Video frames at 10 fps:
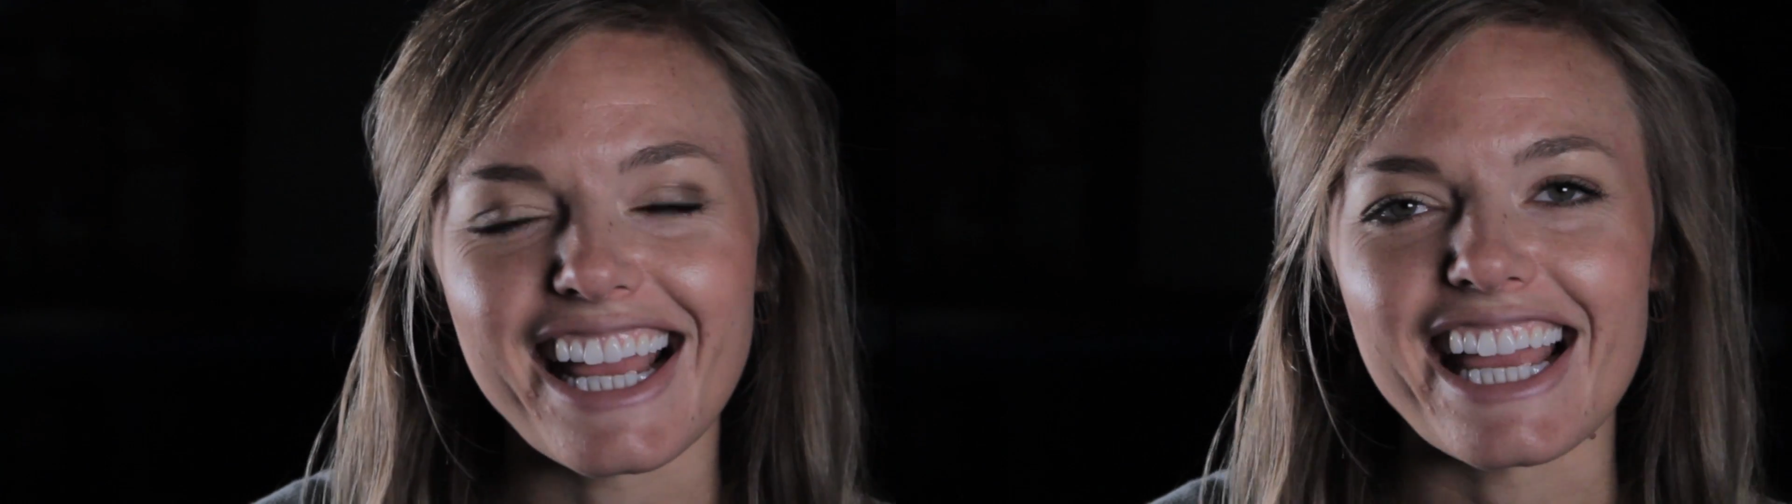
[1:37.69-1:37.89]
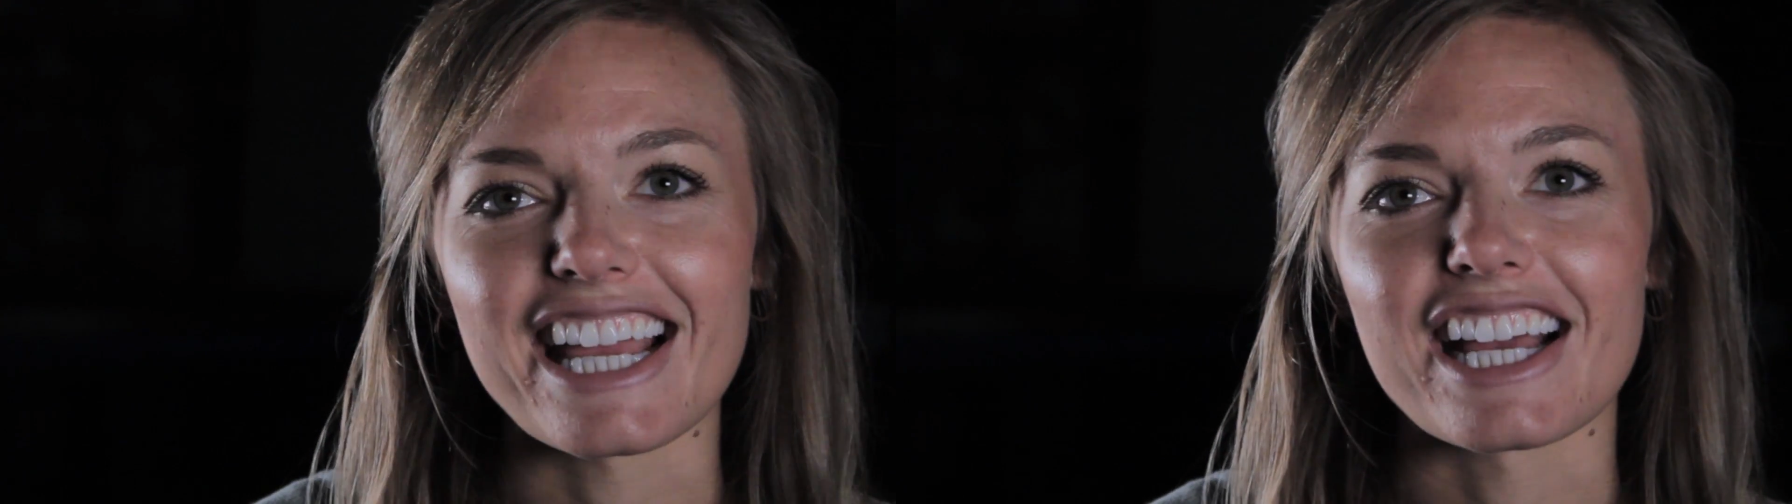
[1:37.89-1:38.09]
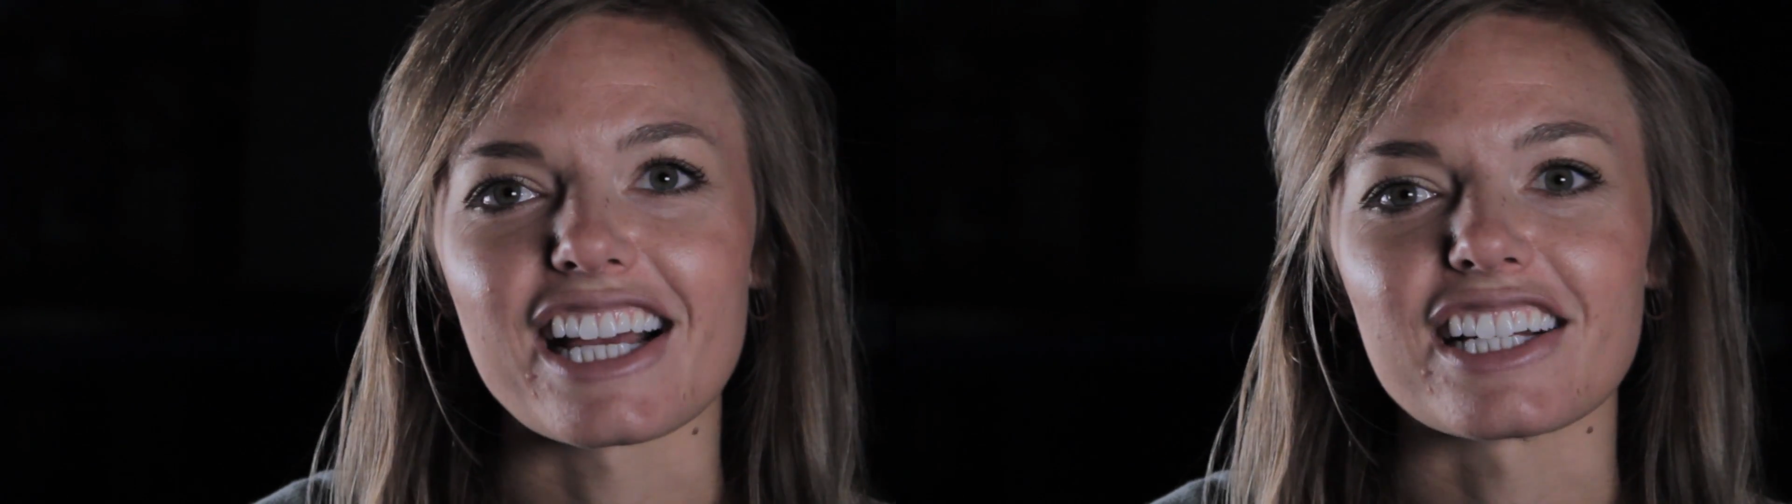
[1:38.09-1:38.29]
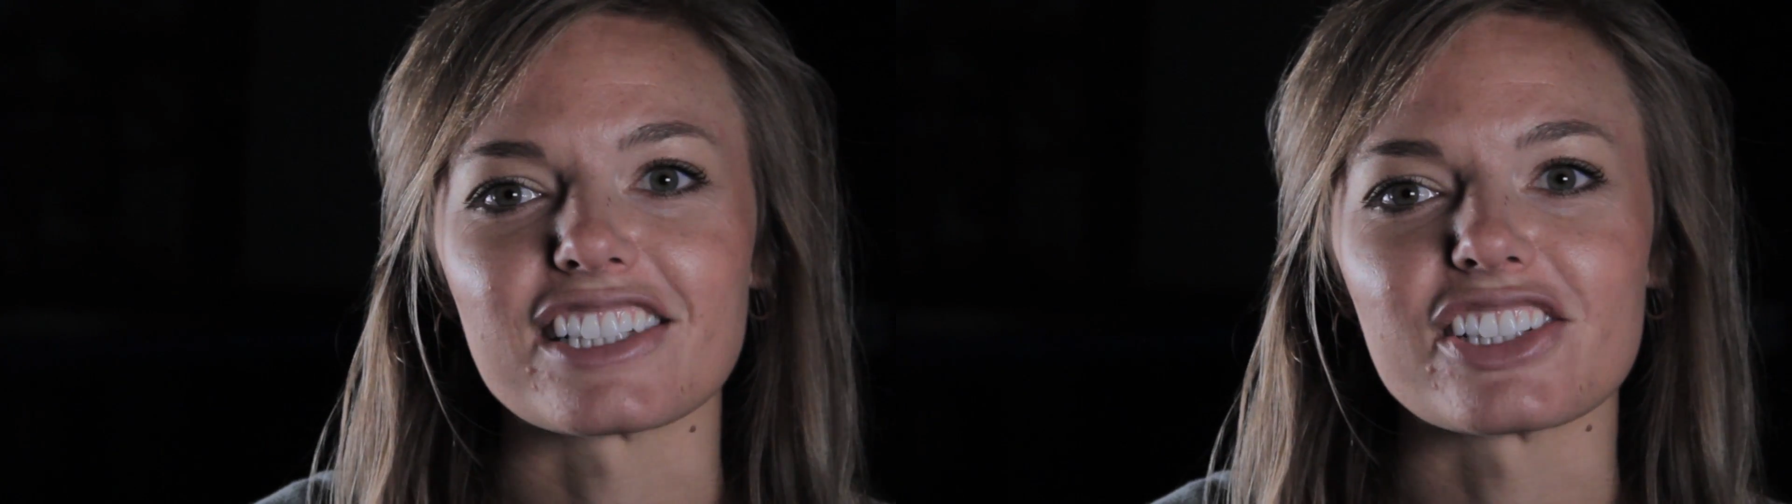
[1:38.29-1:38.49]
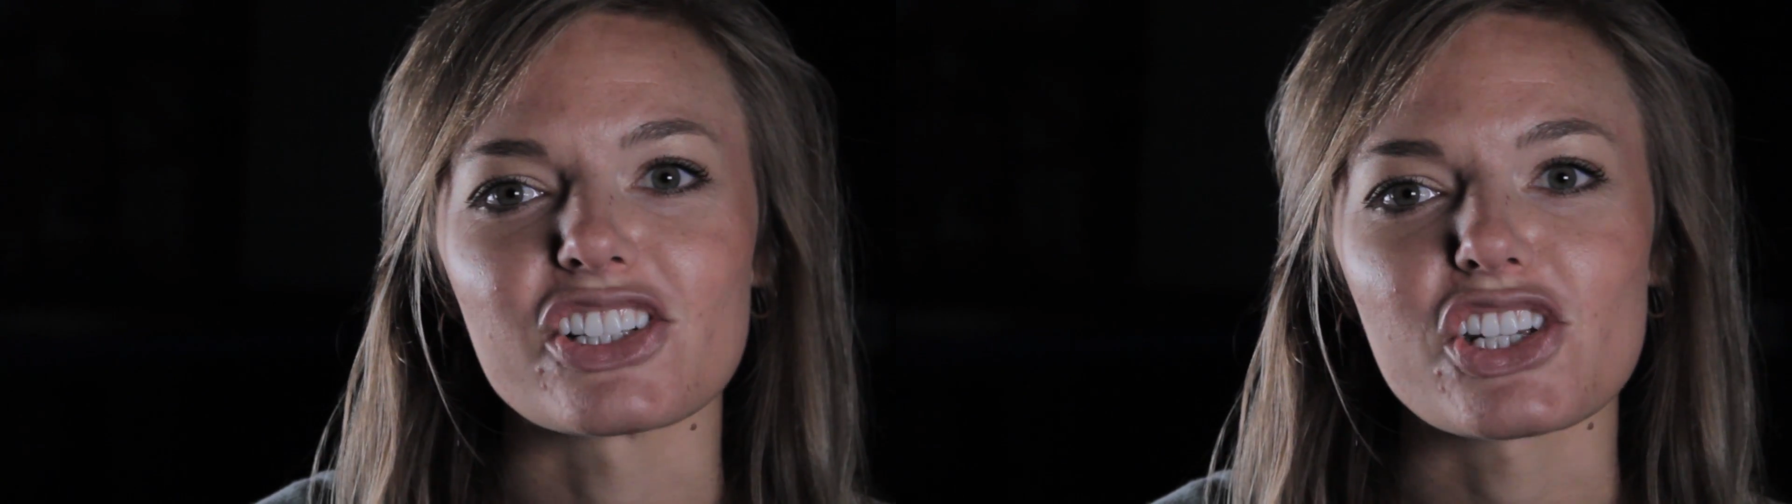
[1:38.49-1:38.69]

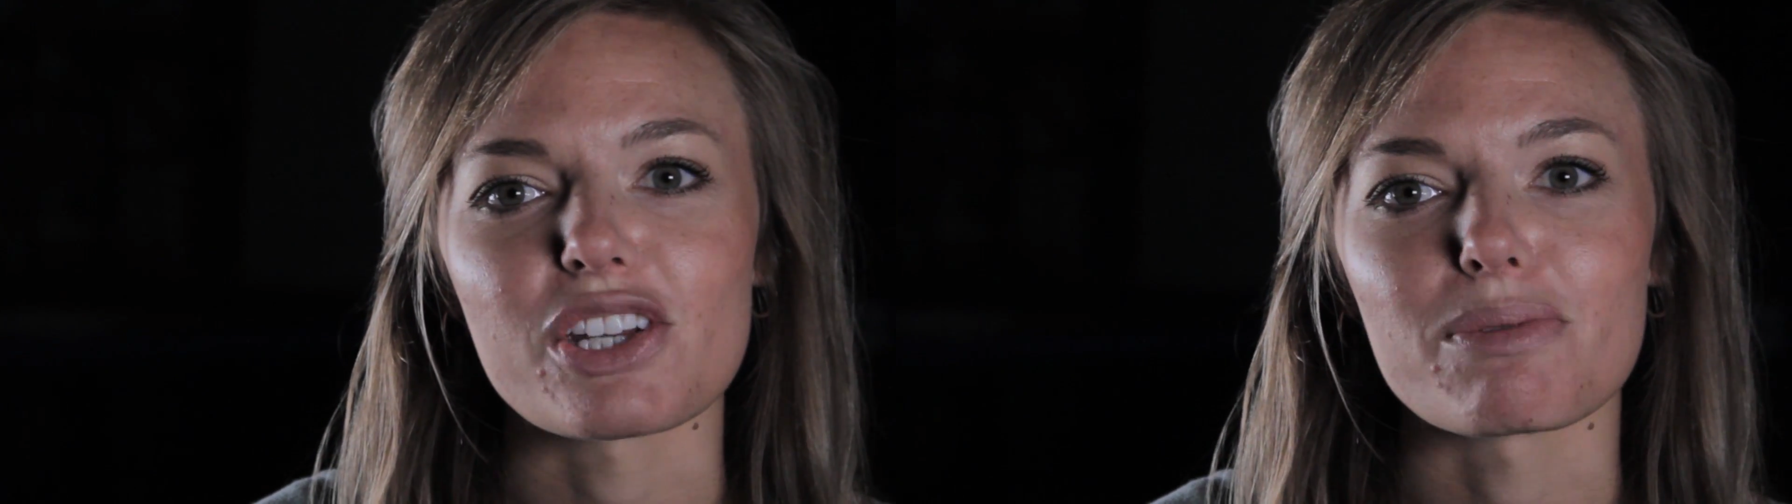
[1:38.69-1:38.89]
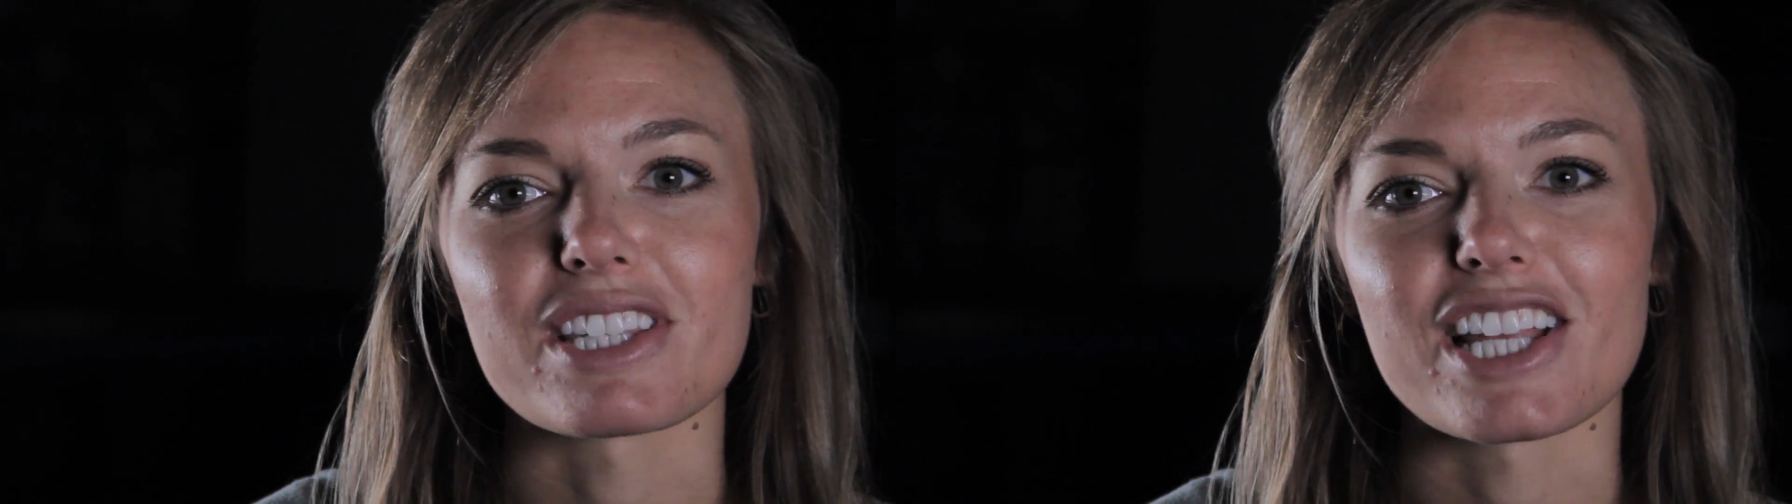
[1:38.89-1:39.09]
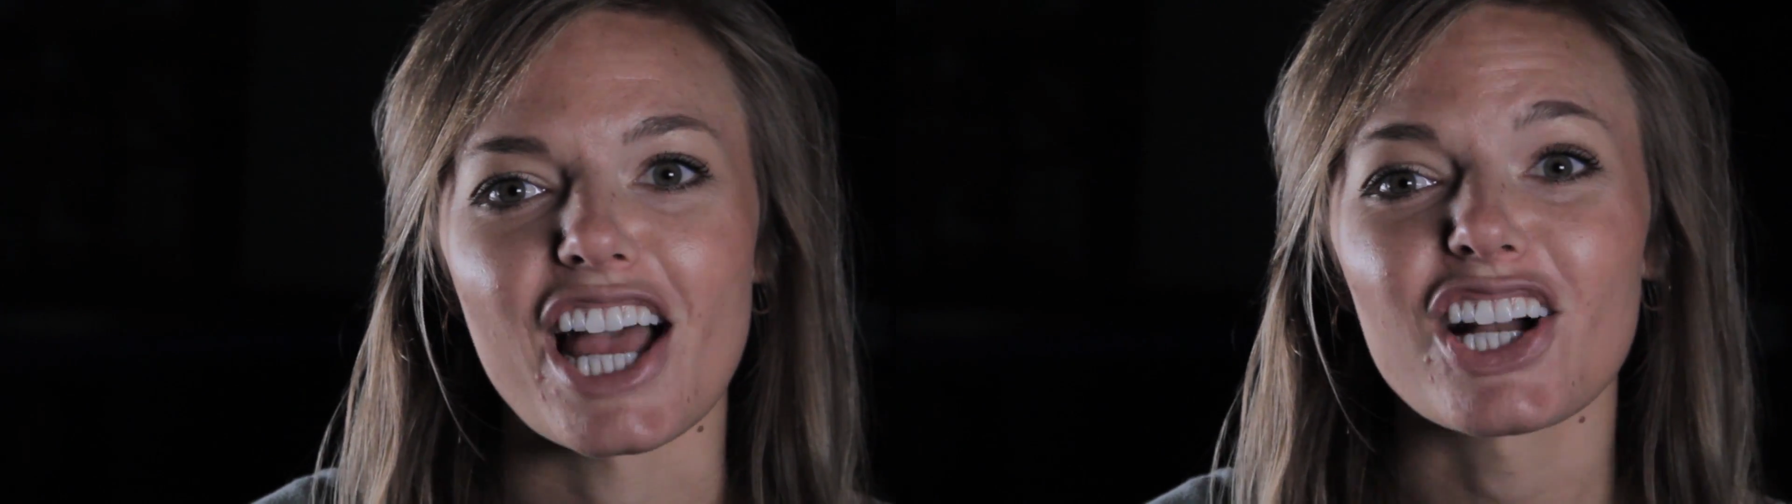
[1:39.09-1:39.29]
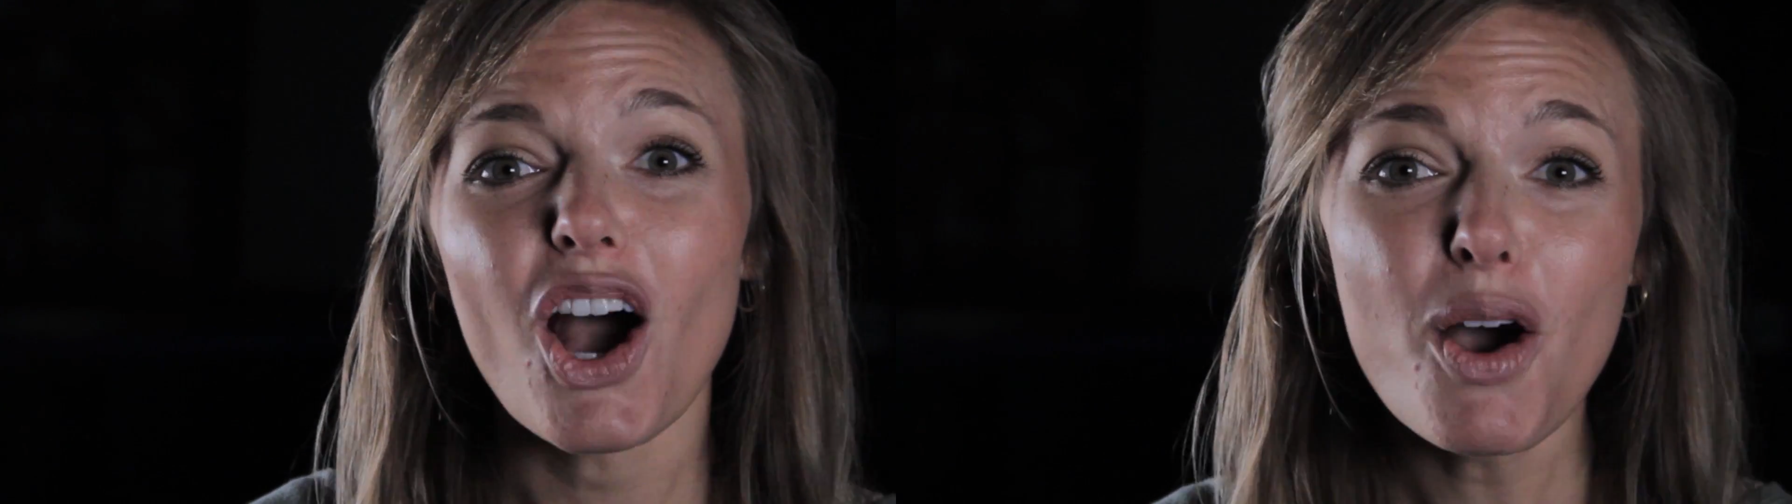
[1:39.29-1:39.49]
and she was like,